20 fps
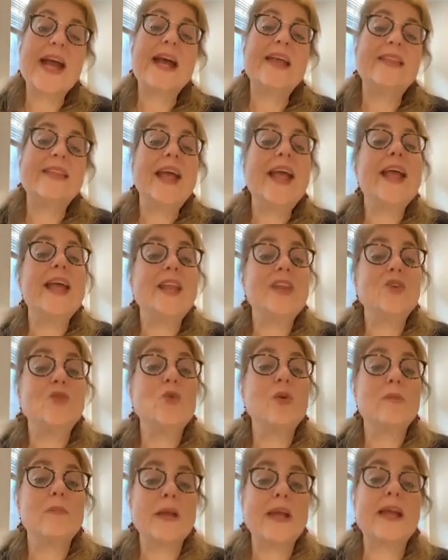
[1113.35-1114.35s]
And then
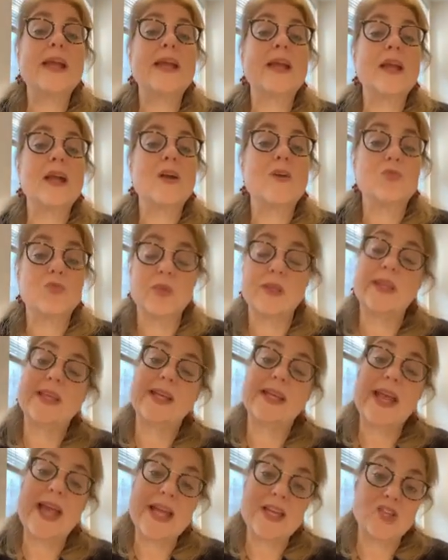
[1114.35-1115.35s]
you are making a
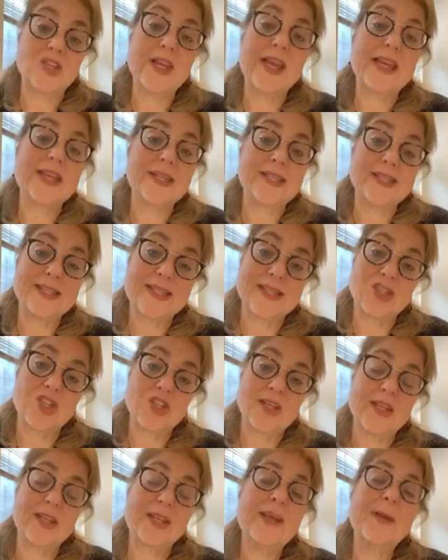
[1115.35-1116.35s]
really educated
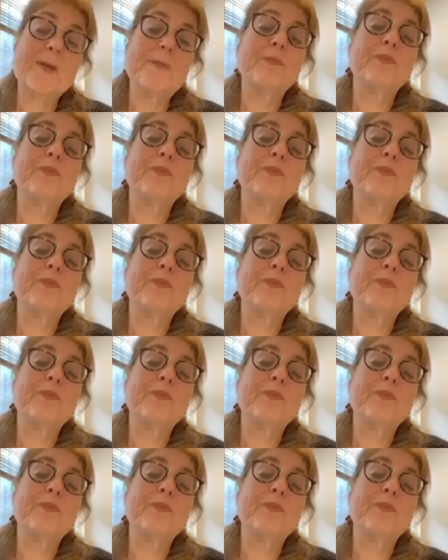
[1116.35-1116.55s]
decision.